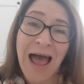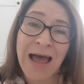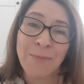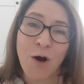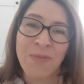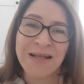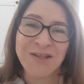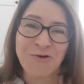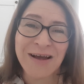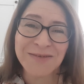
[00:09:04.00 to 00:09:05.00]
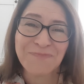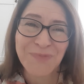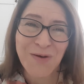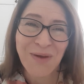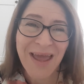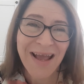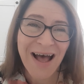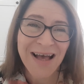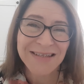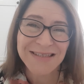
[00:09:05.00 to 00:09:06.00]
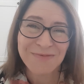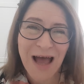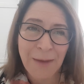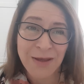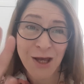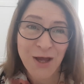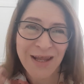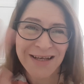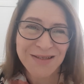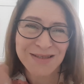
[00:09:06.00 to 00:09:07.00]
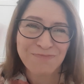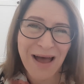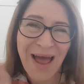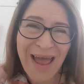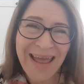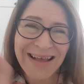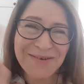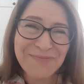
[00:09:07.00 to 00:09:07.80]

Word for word: um, on this thread. Okay guys, happy earnings, bye.